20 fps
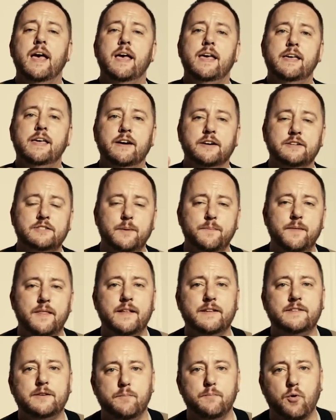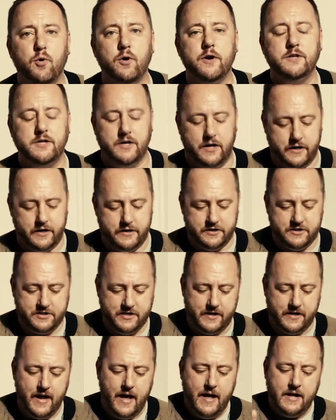Here's something that's important to
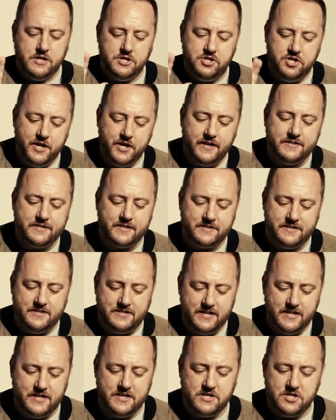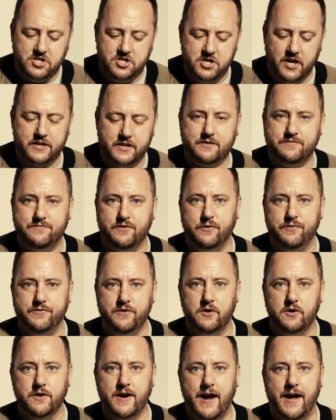understand Jesus didn't just
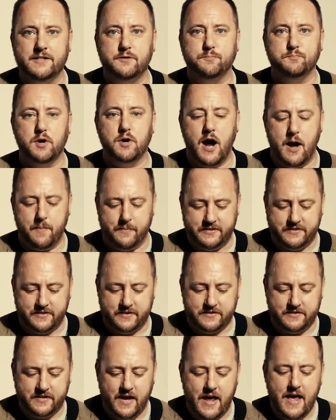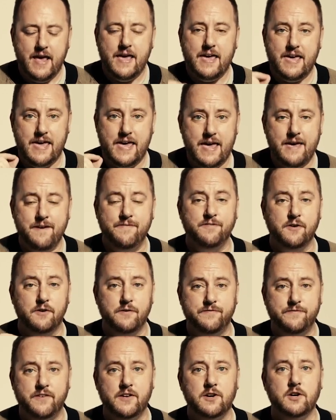fulfill God's promises, He
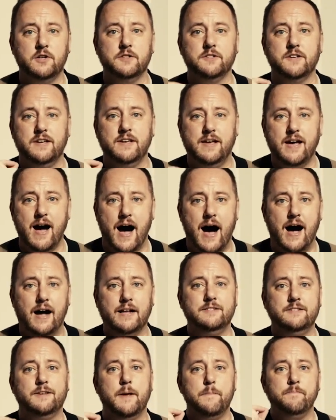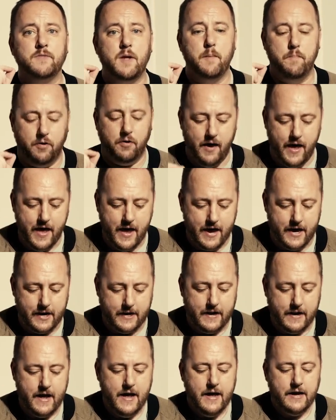fulfilled God's
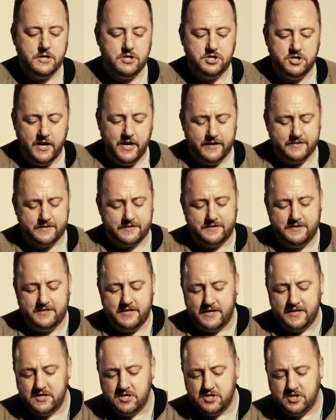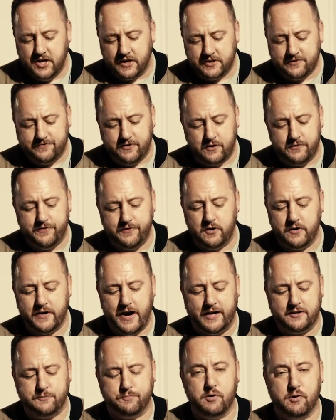plan. Jesus didn't just fulfill
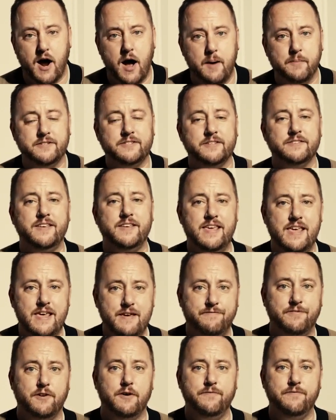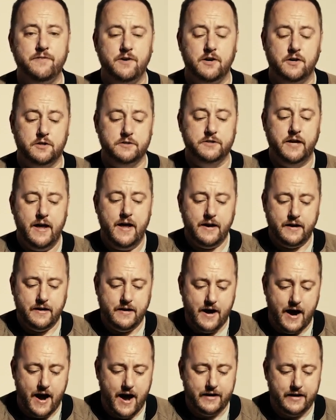God's promises, he fulfilled
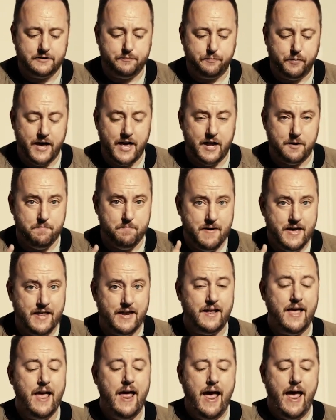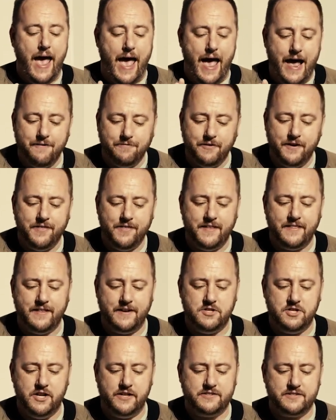God's plan. And meaning, everything
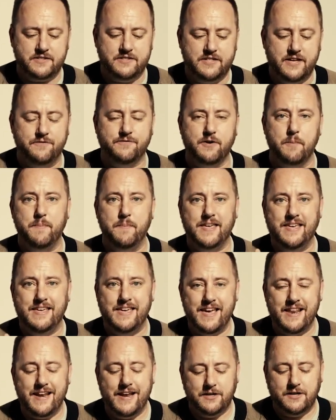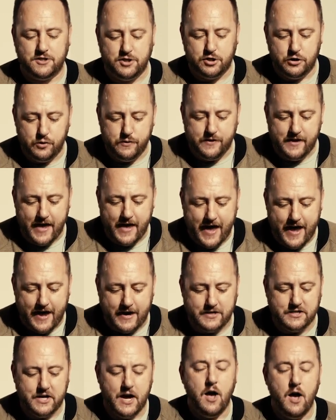that Jesus did from beginning to the
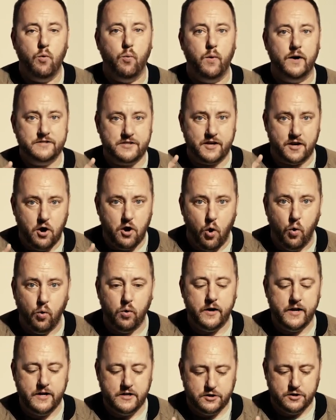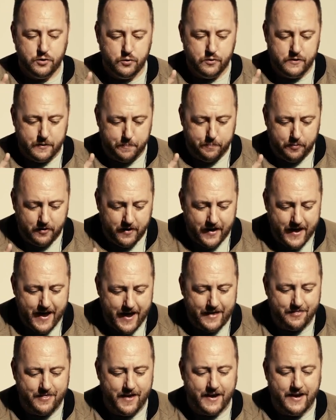end was according to the
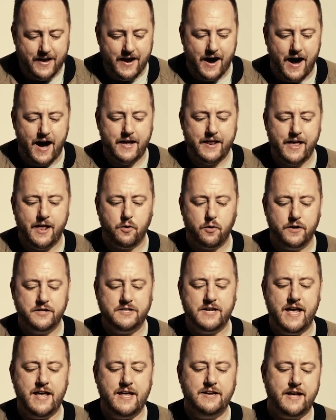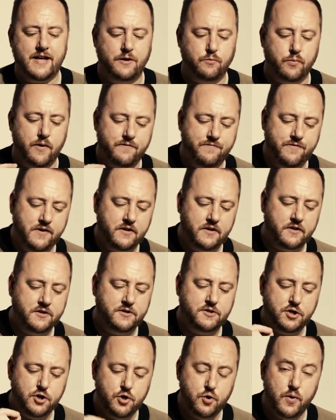plan that God had ordained and
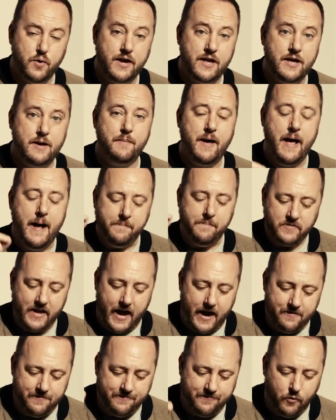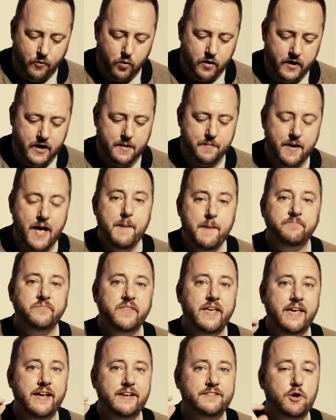revealed to him and for him.
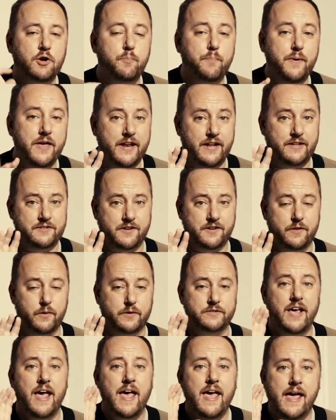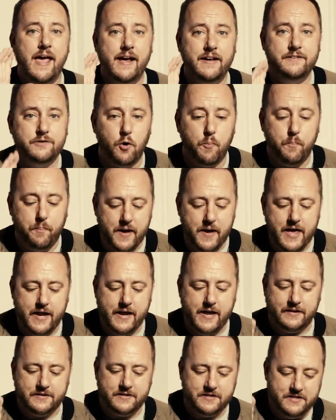His obedience, in other words, his
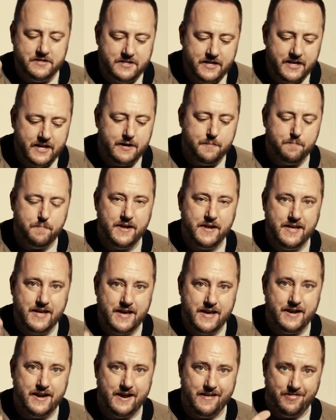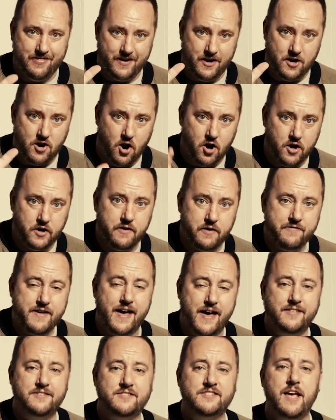obedience didn't begin in the Garden of
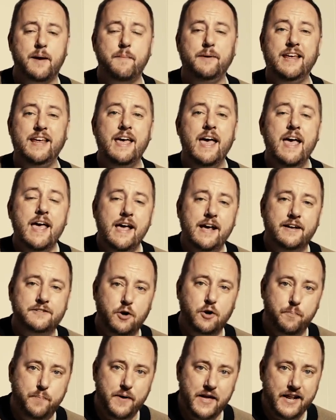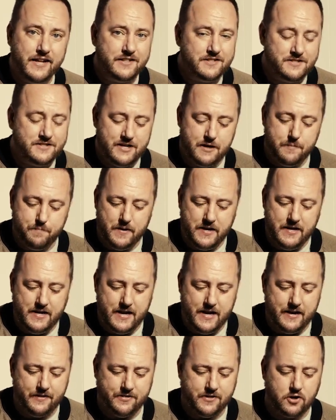Gethsemane. His obedience didn't
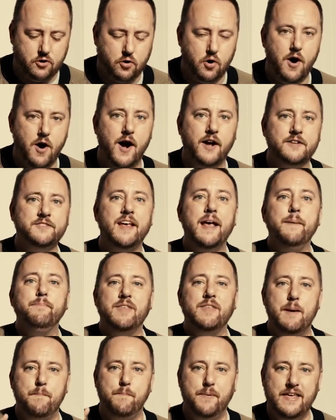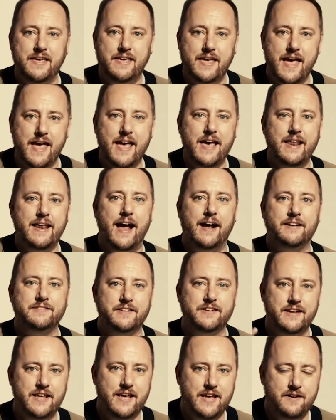begin at the cross. It began as
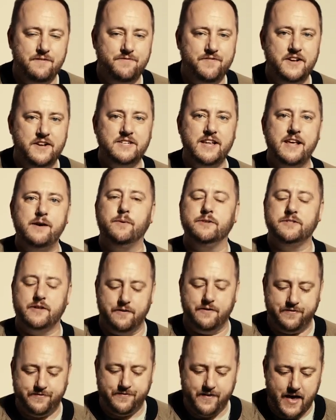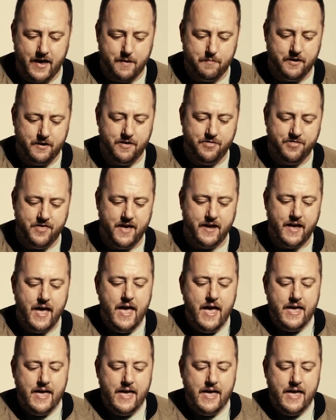an infant. It was a family thing.